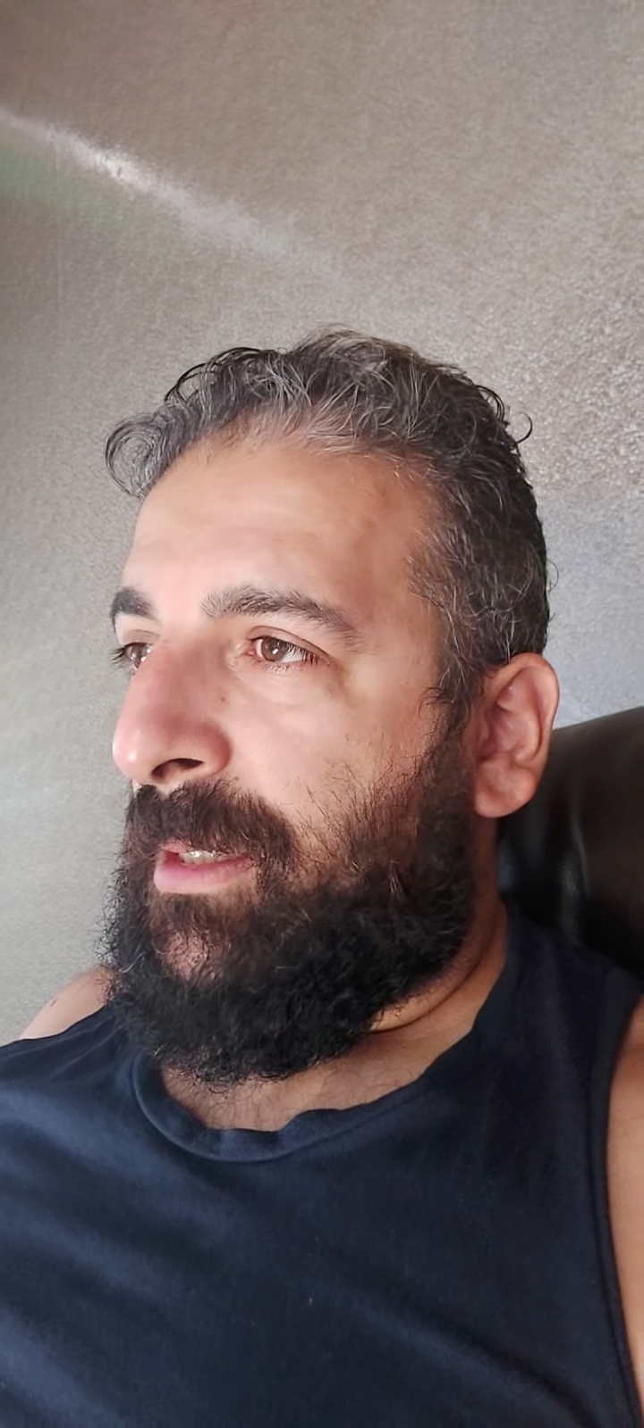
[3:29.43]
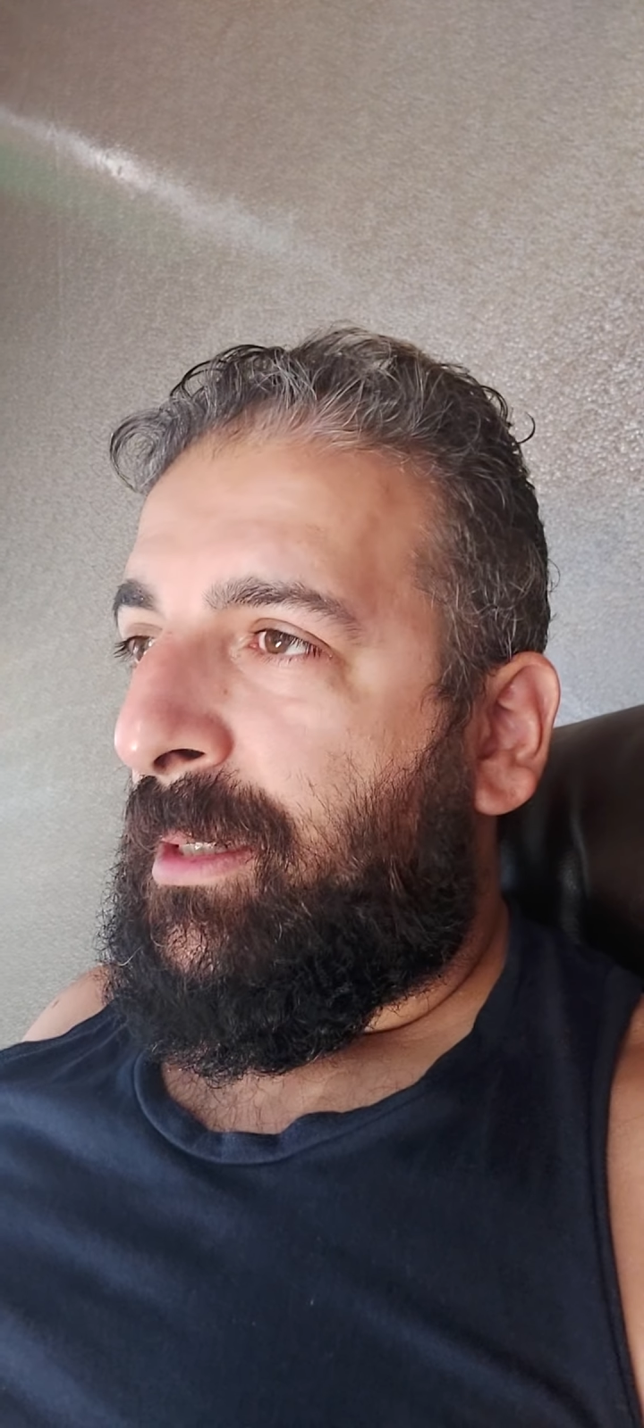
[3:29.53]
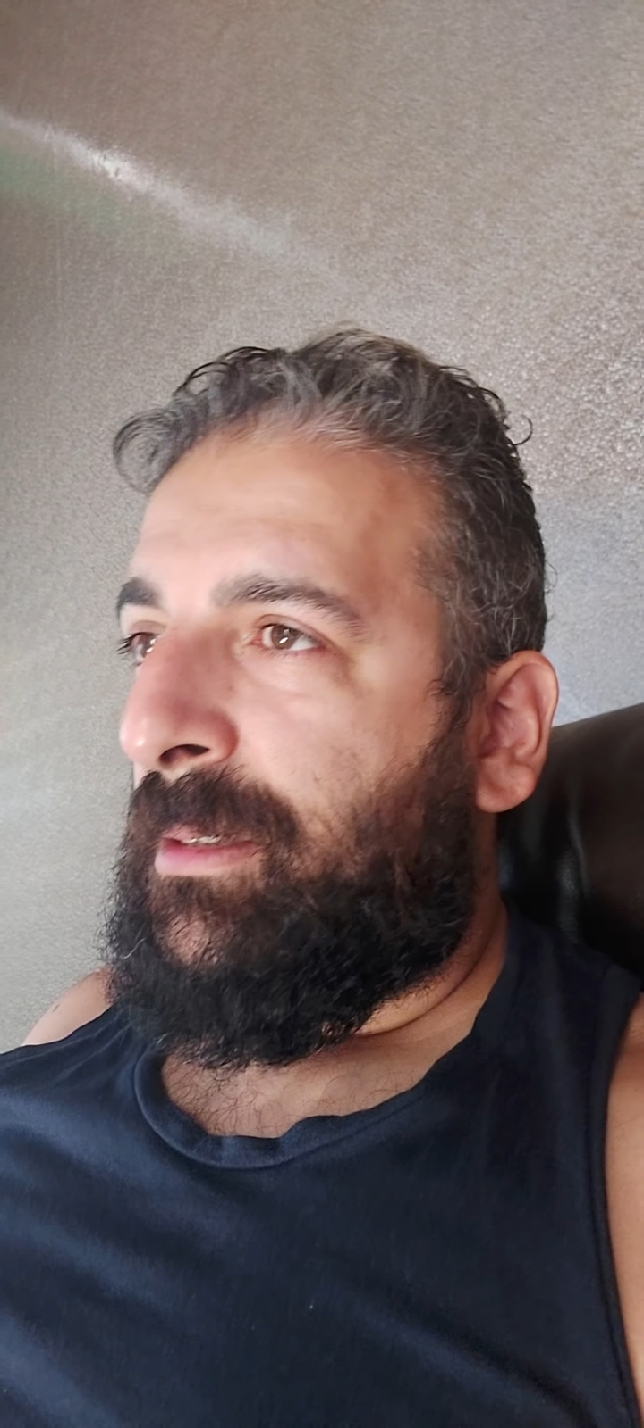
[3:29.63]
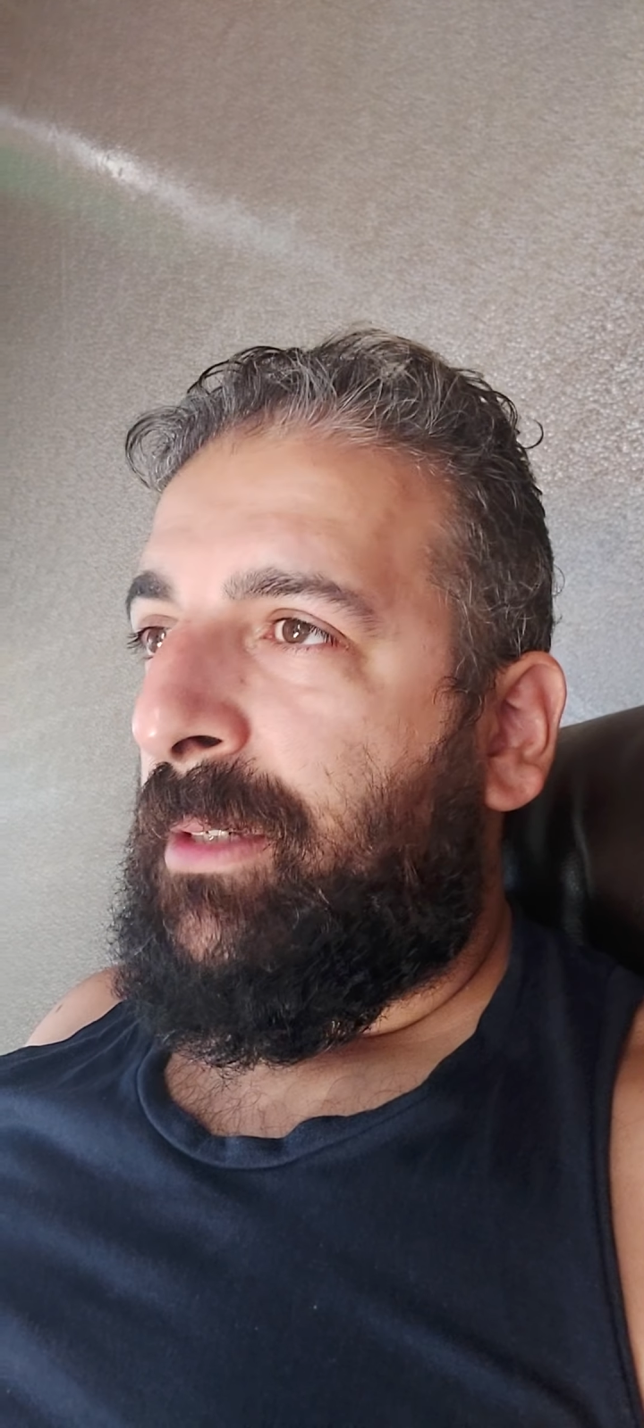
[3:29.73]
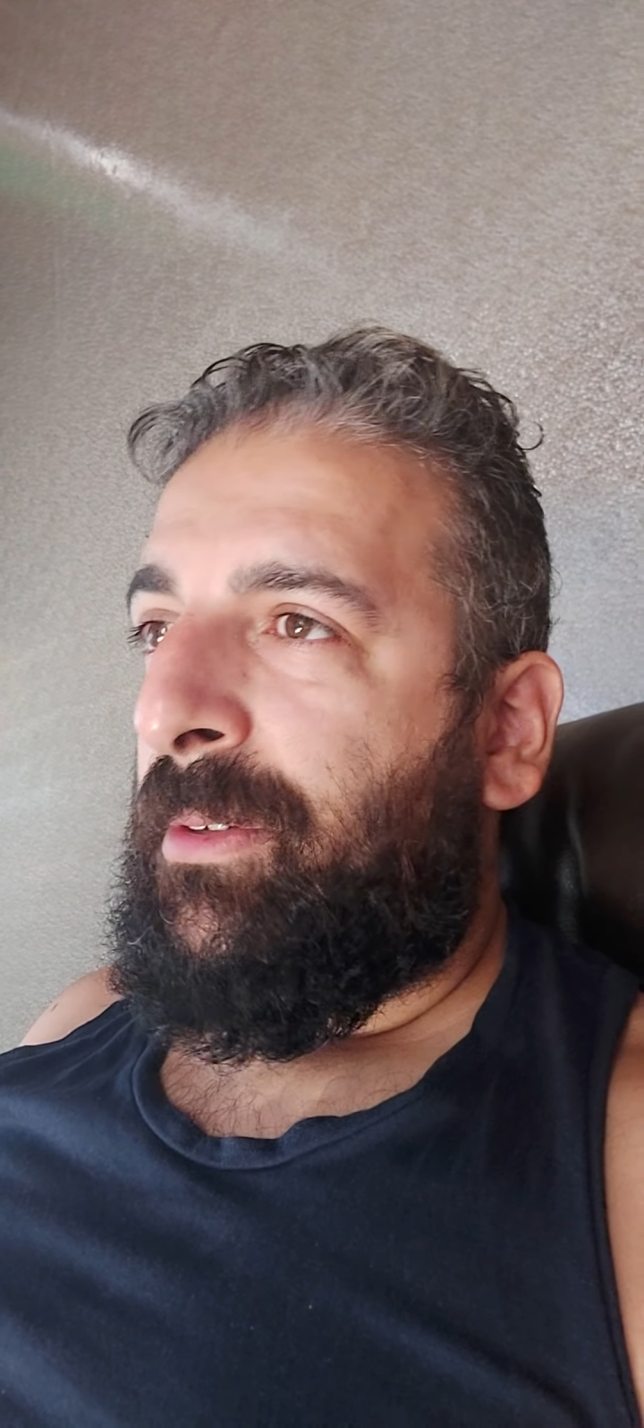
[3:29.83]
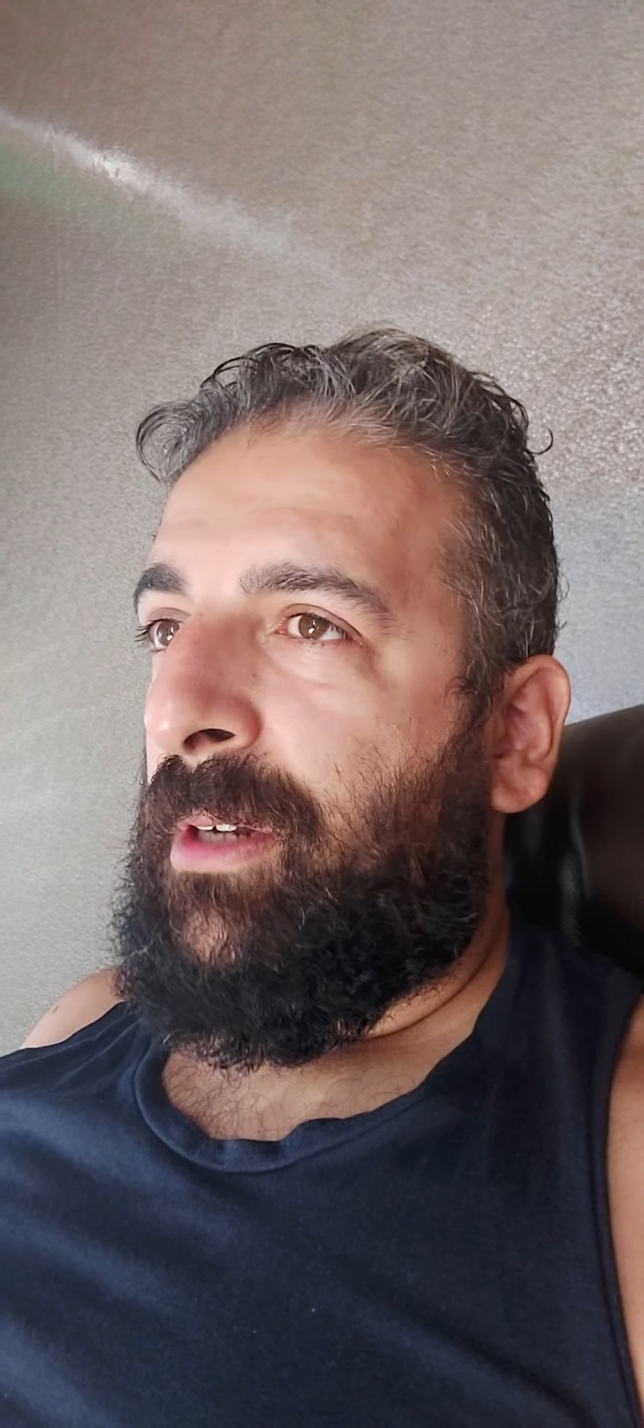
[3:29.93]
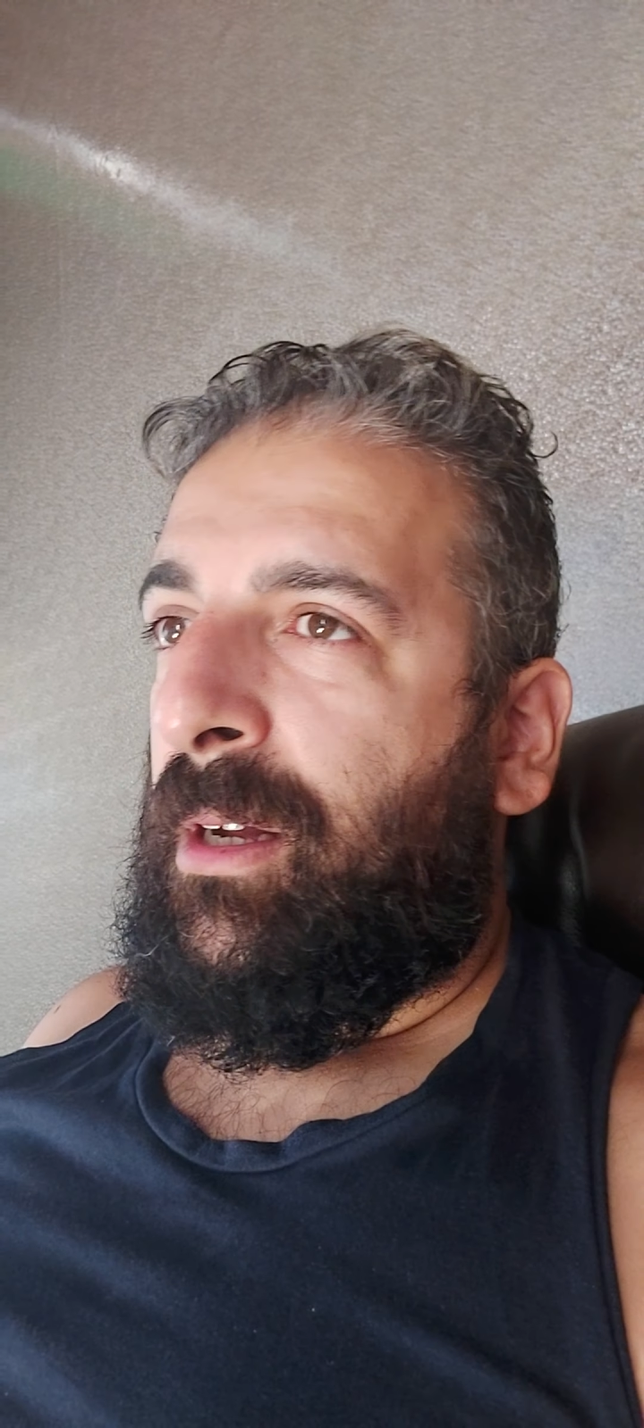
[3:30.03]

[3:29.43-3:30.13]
because even